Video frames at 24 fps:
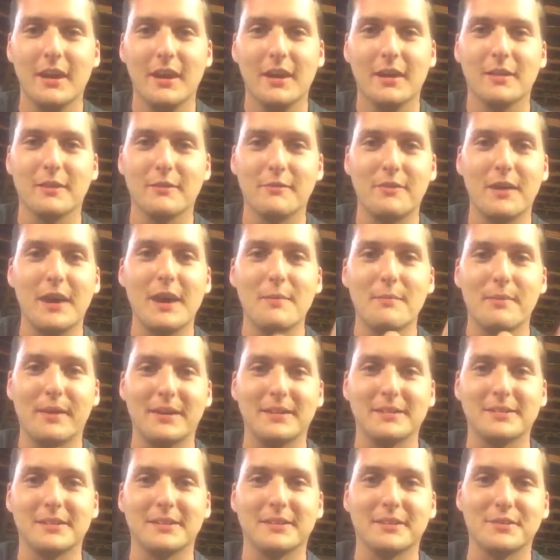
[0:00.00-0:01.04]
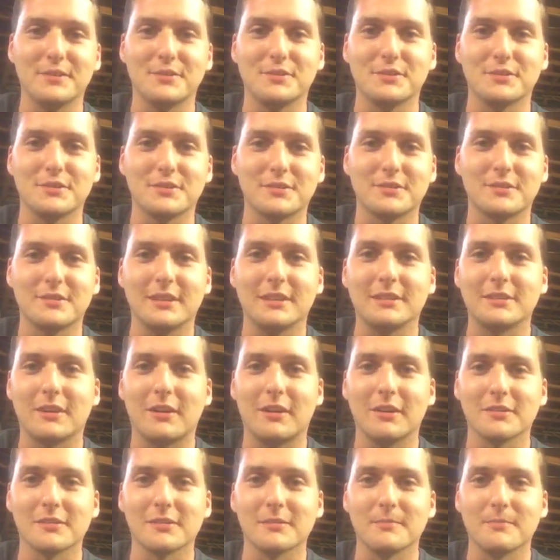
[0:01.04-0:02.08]
the fan base here is just, it's
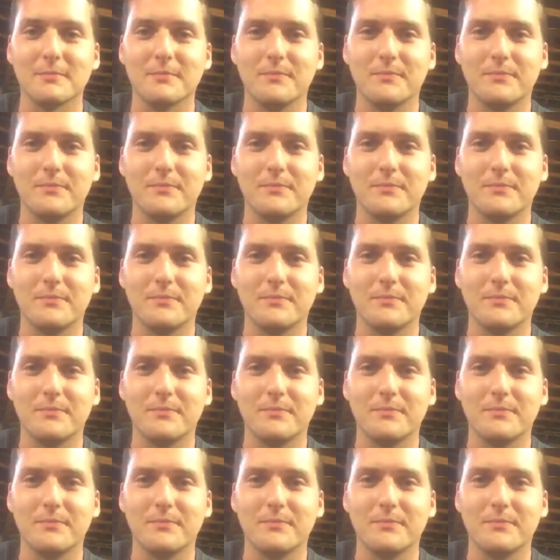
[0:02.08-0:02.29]
awesome.